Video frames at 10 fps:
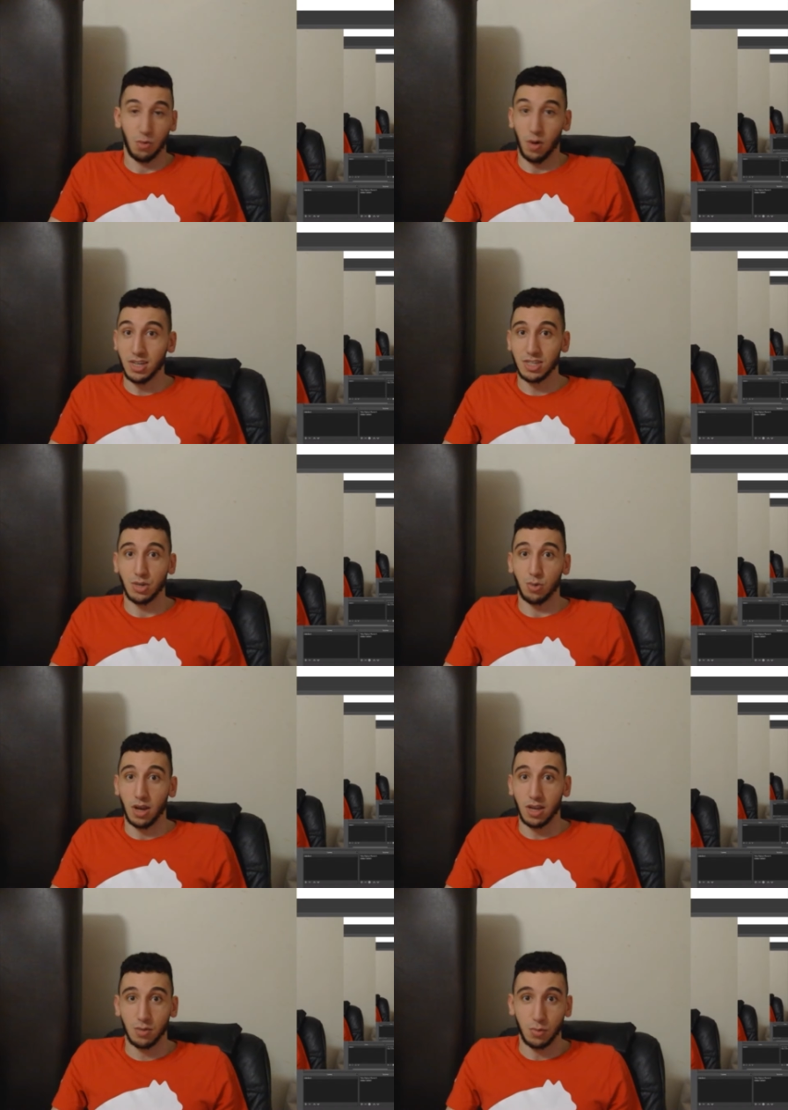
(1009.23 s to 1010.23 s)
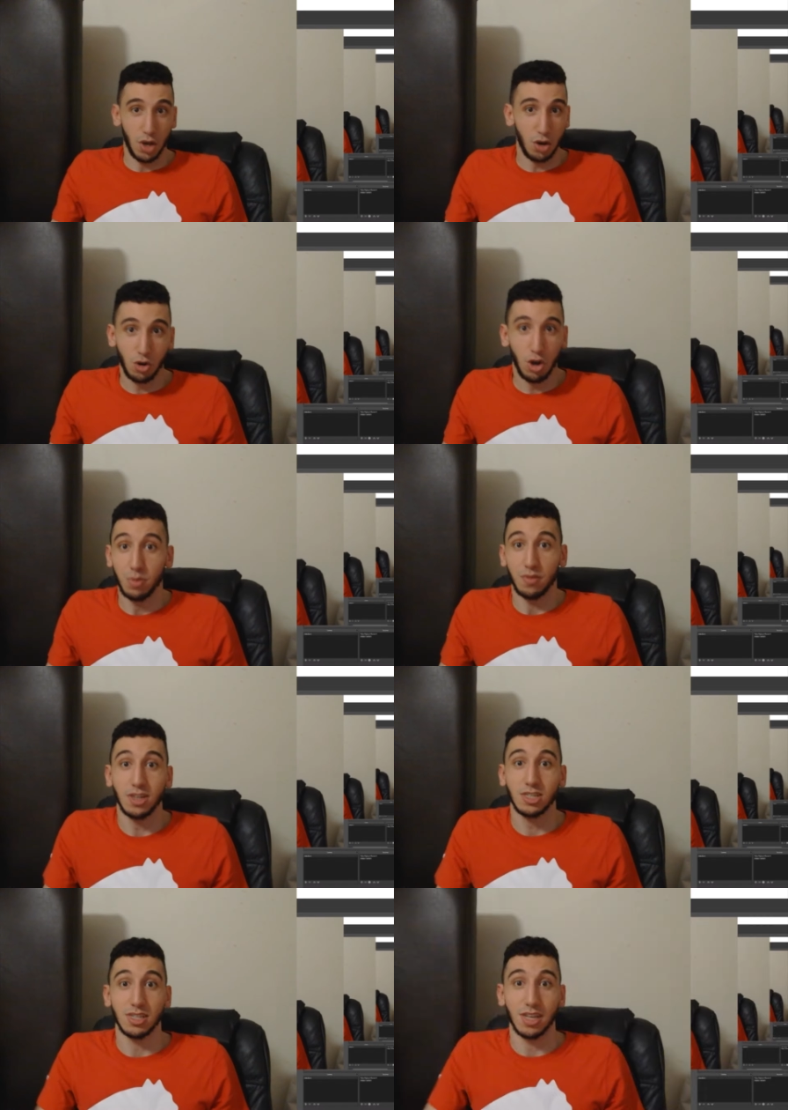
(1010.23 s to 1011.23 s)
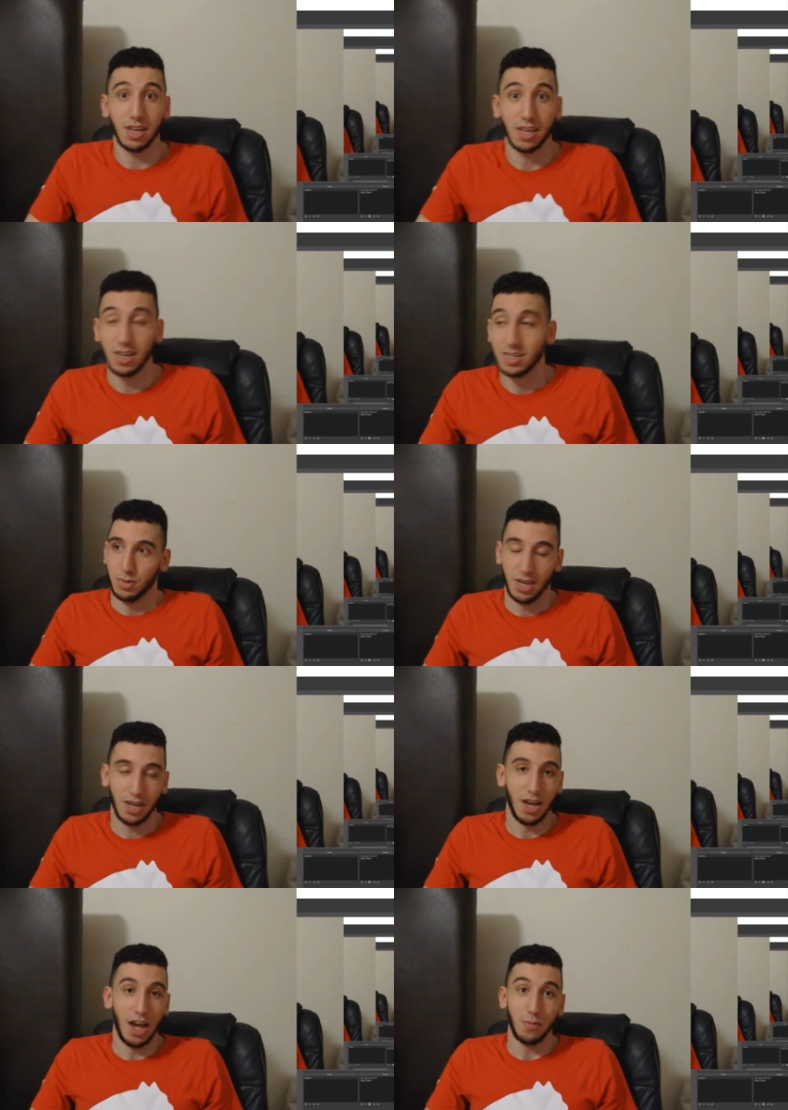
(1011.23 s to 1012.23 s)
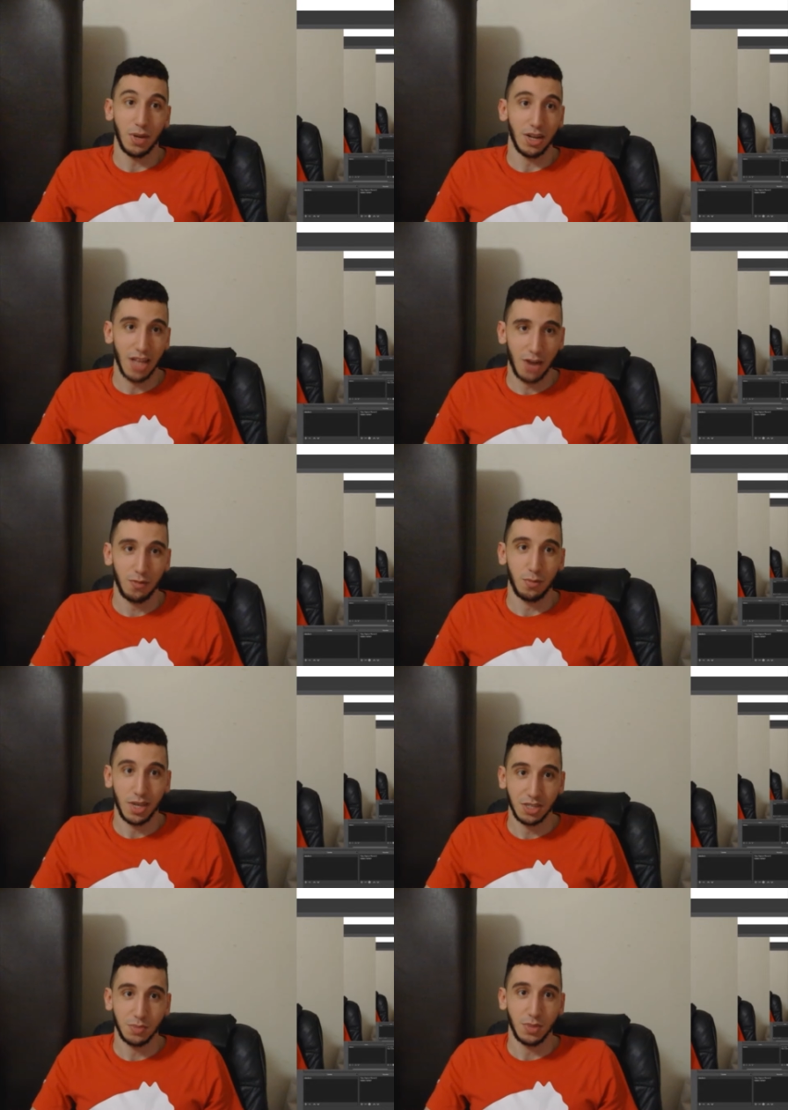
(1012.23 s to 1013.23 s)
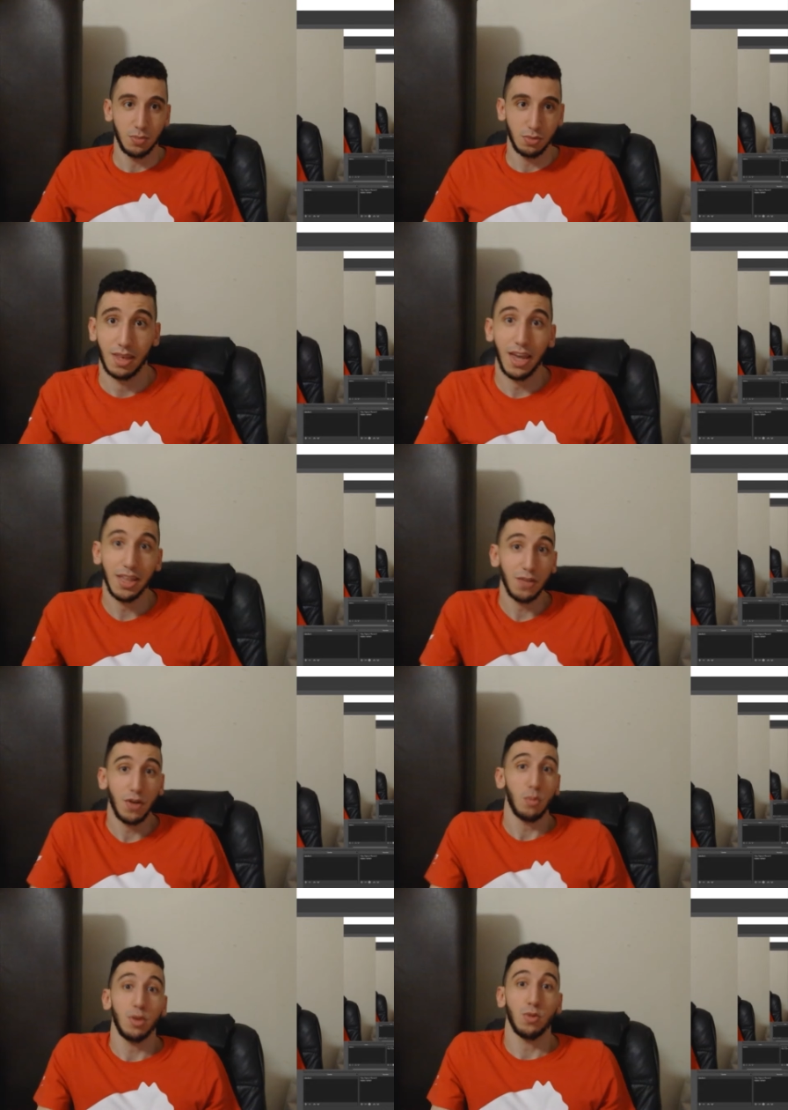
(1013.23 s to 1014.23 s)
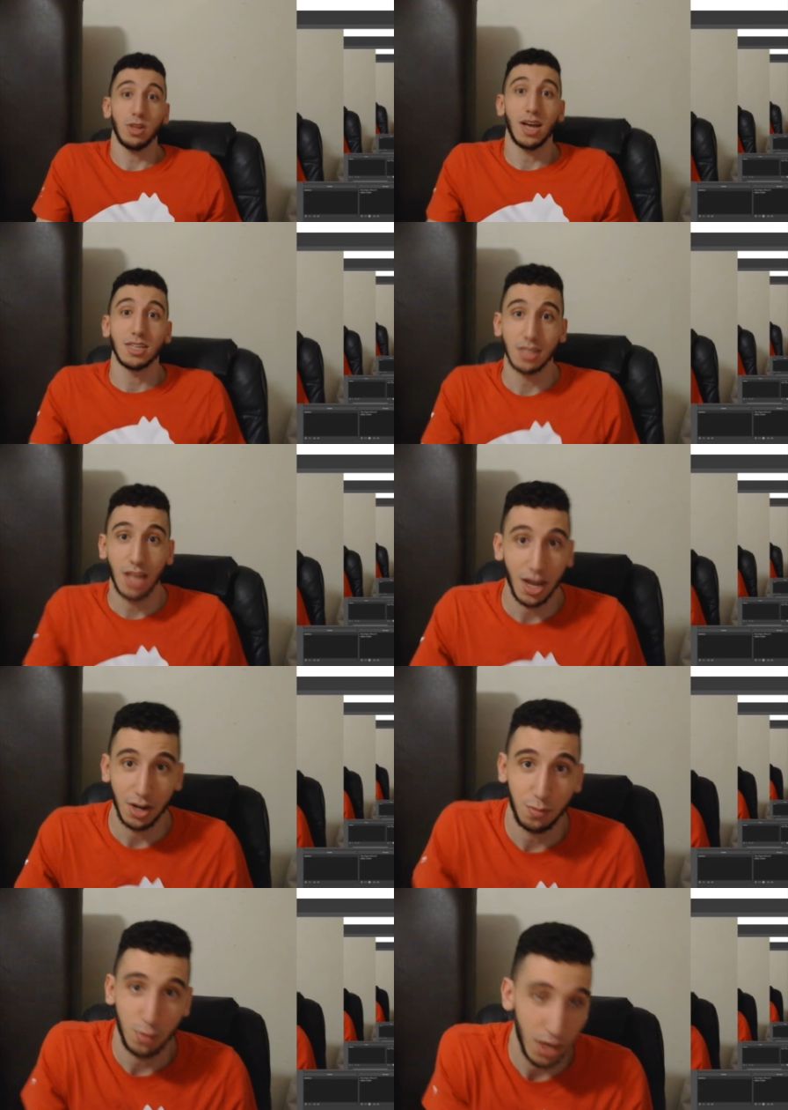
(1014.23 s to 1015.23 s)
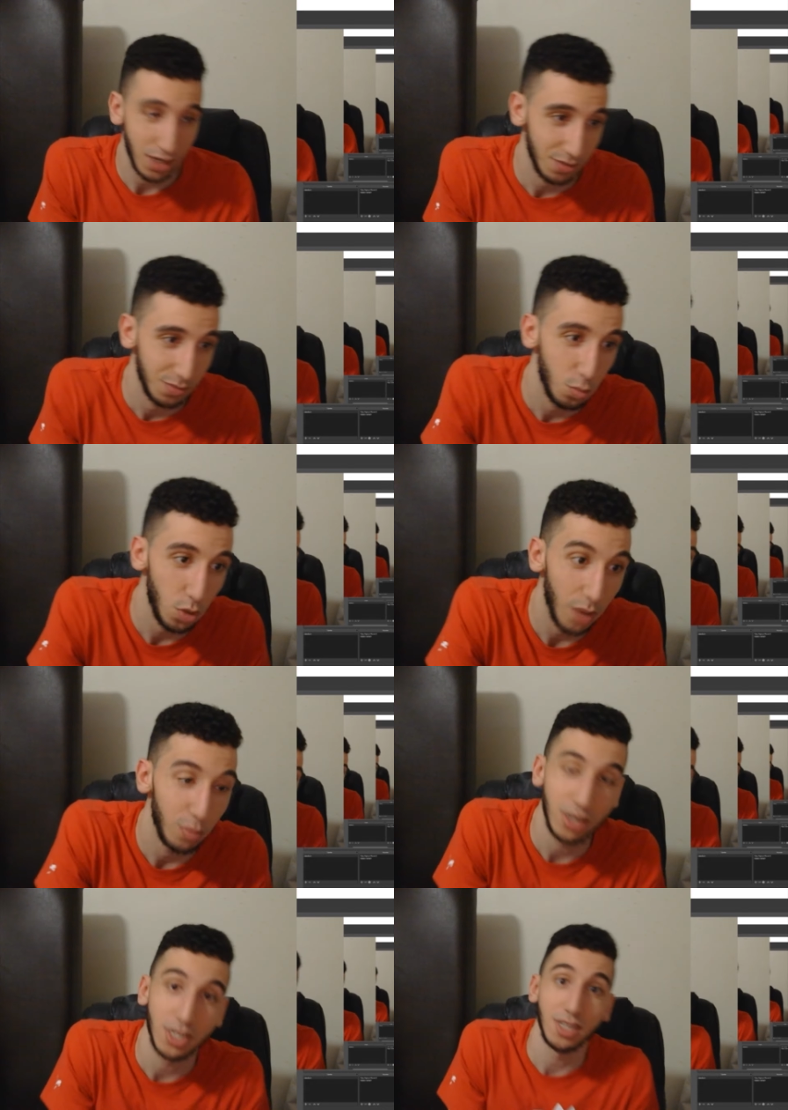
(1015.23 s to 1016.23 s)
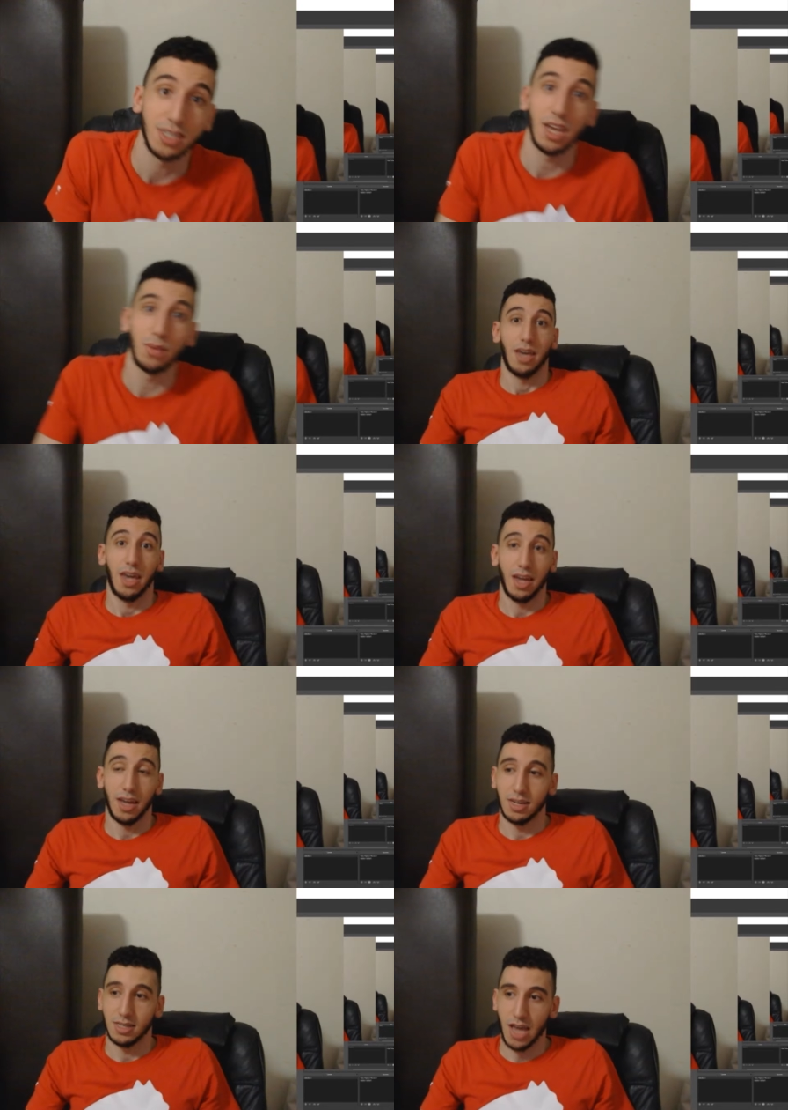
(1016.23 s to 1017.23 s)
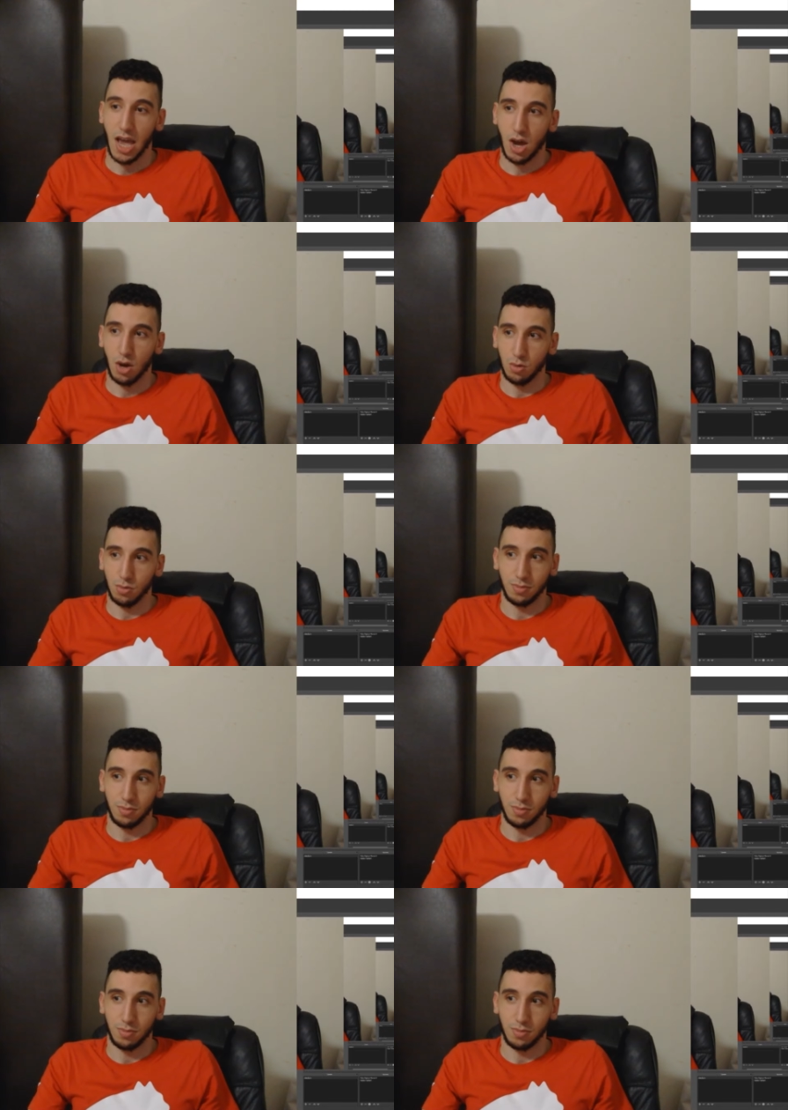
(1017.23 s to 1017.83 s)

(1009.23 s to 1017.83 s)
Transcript: Crazy, right? We all grow up eventually, I guess. Yeah, no, I've met a lot of amazing people, and they've helped me realize a lot of like what I bring to the table and how